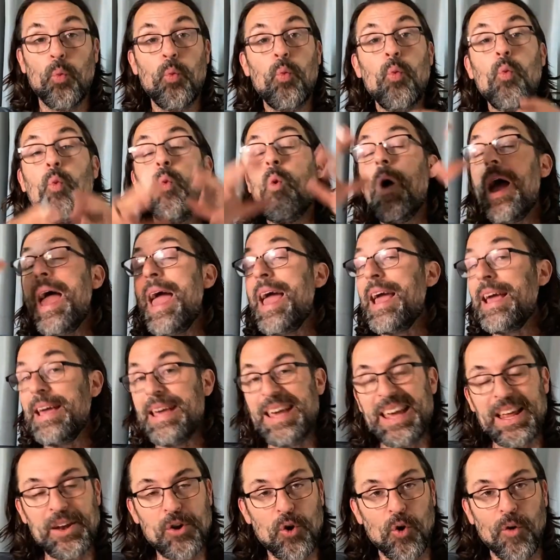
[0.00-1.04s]
way
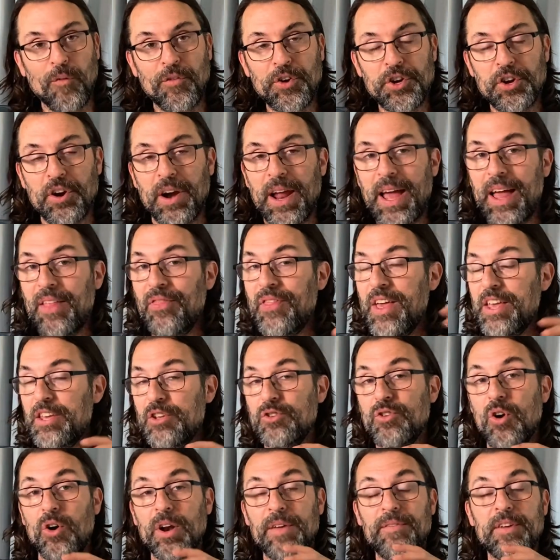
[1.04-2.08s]
in over your head that you
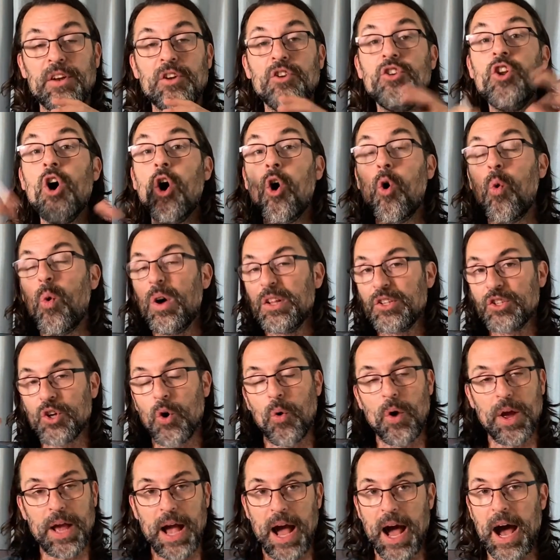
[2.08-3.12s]
don't even know what's
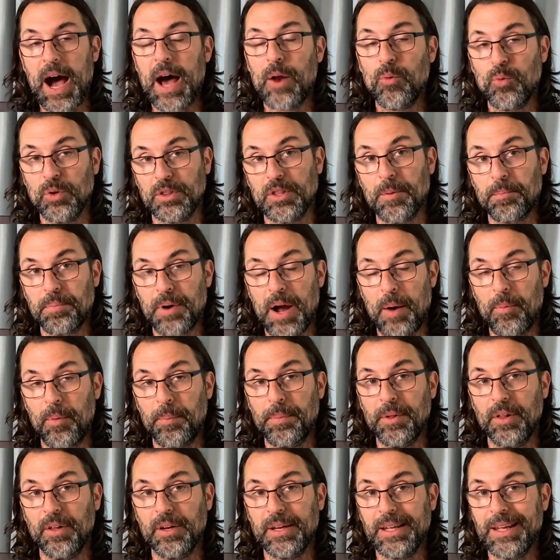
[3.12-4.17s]
going on with the
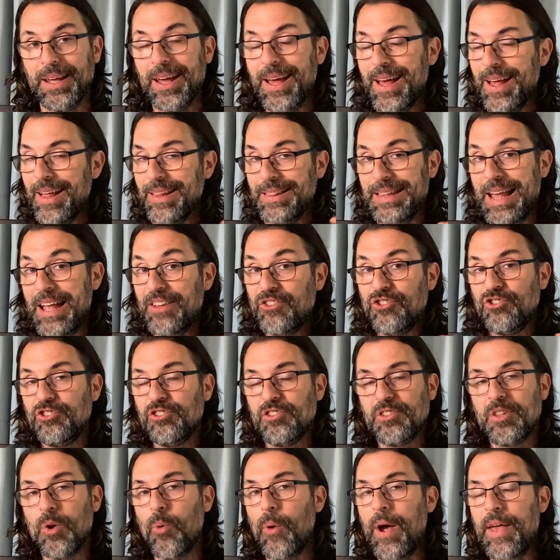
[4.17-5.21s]
probability. That's
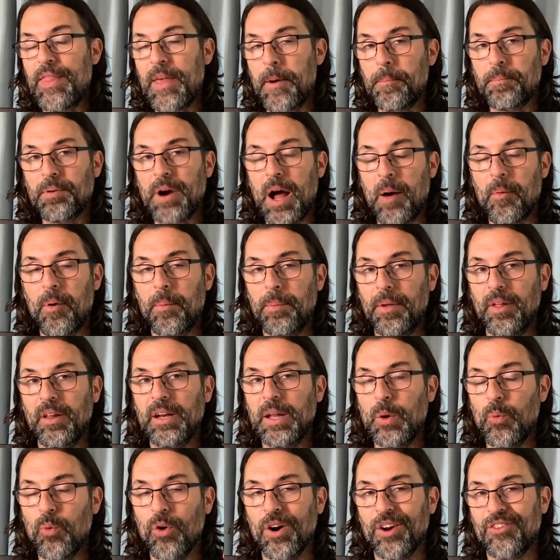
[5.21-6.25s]
just the way that probability
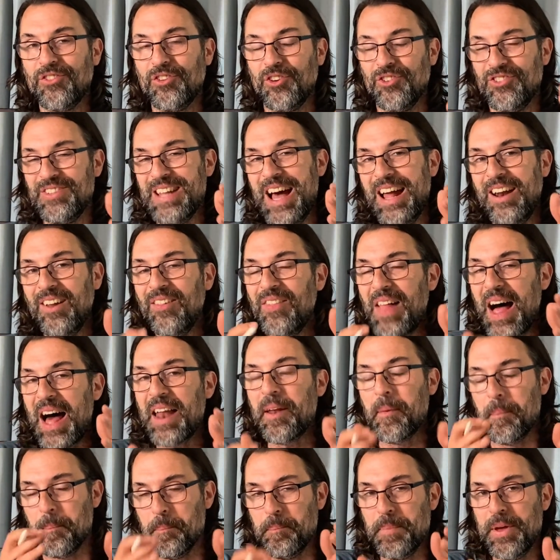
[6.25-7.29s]
works. There's not a lot
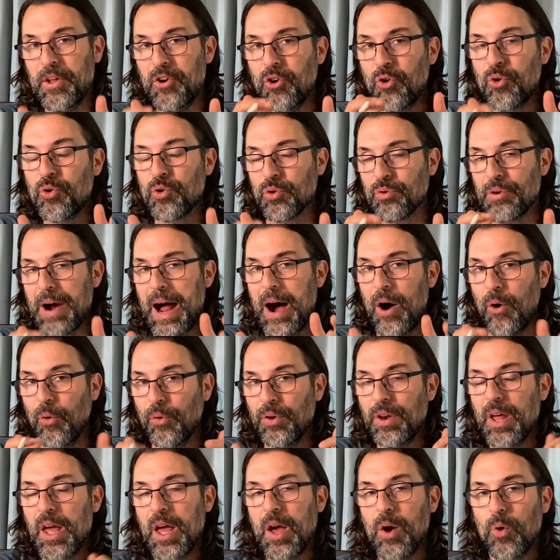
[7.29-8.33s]
of middle
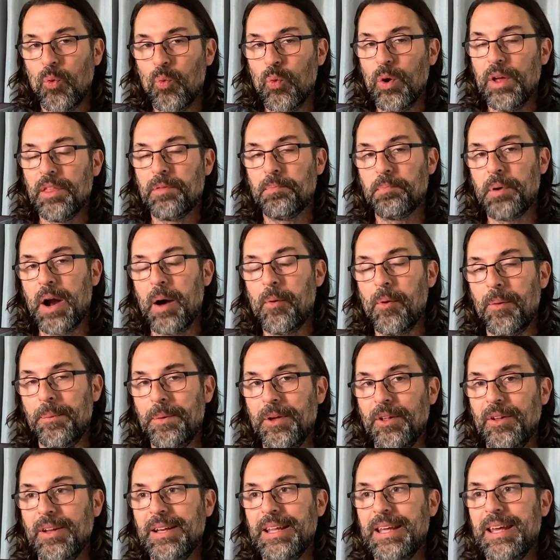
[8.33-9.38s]
ground with
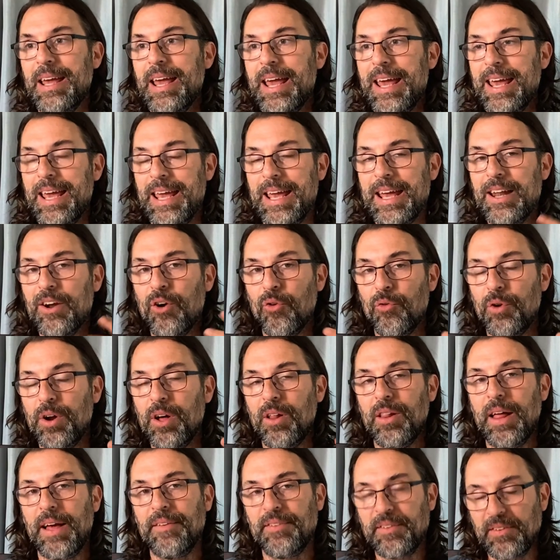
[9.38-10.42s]
probability in a real
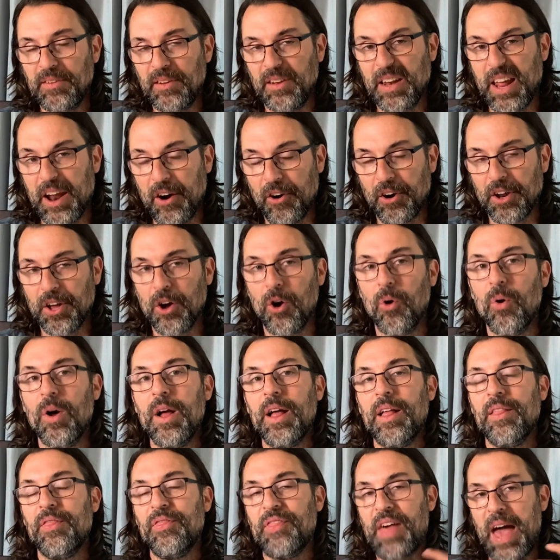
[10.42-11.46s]
life scenario
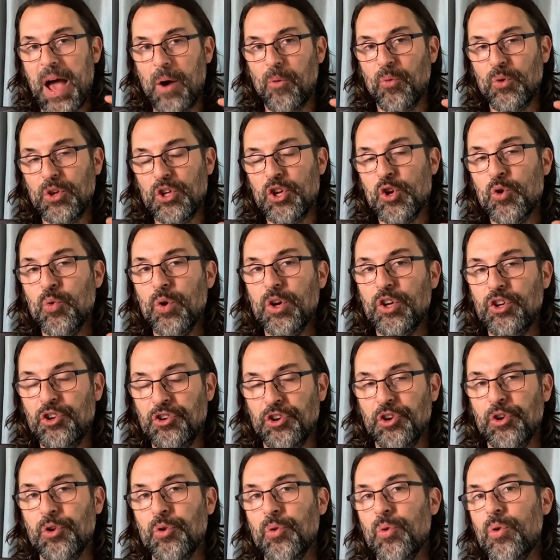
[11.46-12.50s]
that you would
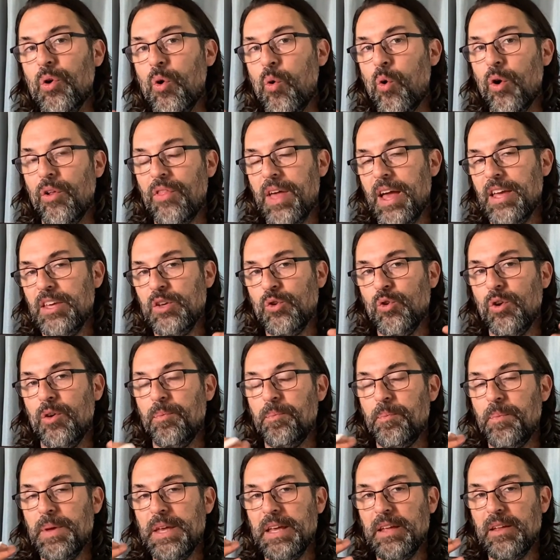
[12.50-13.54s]
do or that you
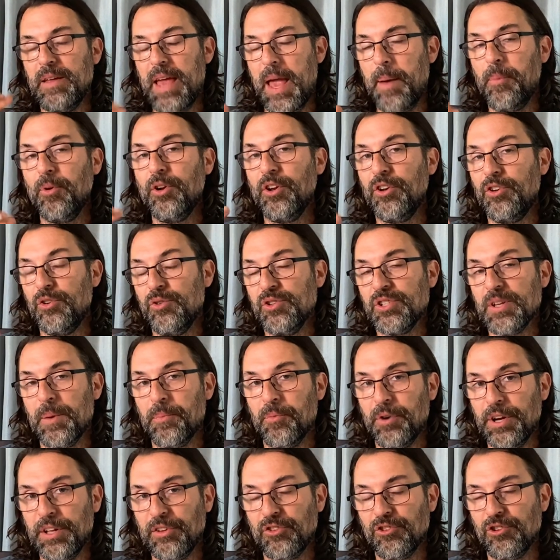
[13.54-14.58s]
would be able to do some
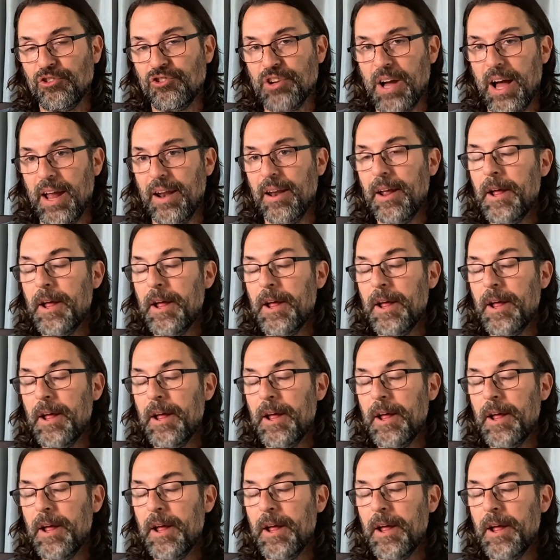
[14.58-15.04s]
research on.